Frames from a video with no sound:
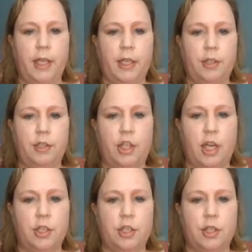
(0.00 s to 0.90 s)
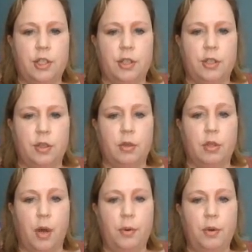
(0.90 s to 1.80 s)
into new
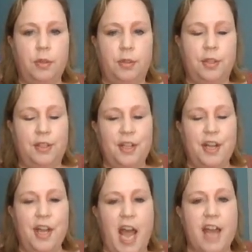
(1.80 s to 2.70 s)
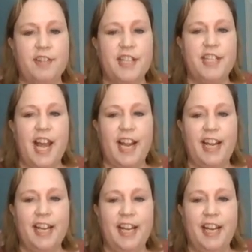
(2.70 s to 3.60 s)
clothes every day.
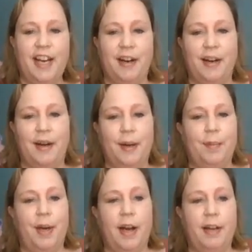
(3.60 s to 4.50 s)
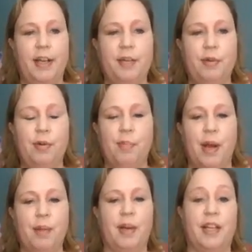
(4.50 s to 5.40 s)
And I've had to
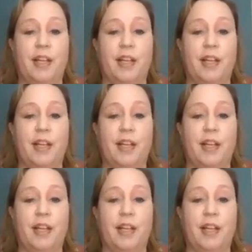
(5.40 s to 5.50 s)
remind my